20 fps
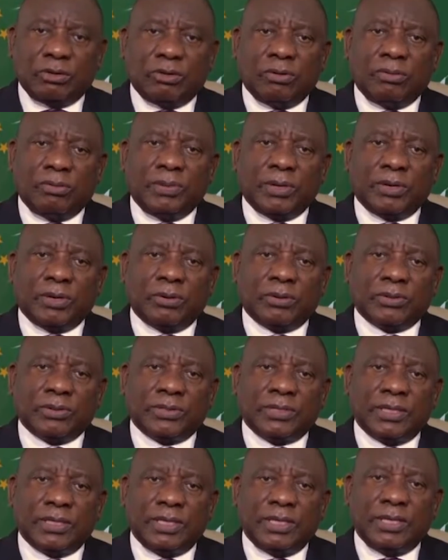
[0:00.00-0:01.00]
or
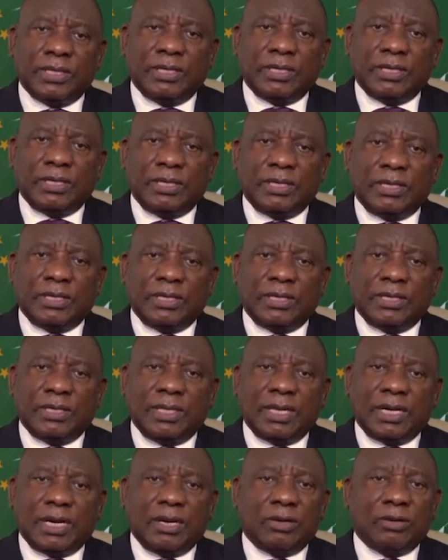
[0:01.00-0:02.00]
because
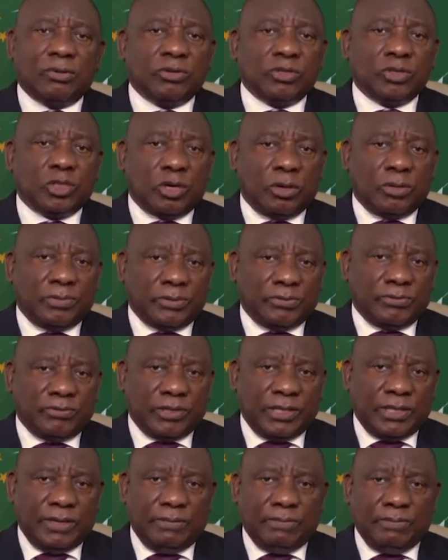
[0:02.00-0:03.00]
there are no jobs
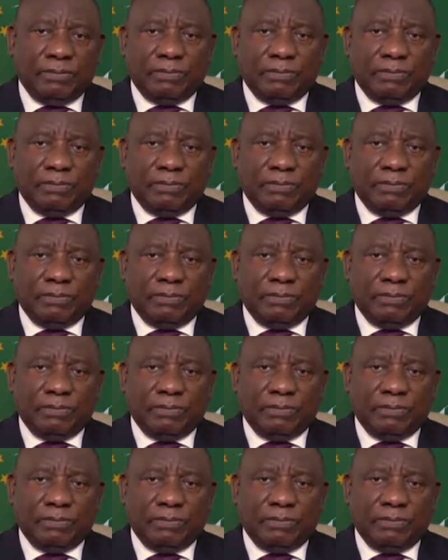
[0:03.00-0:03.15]
for them.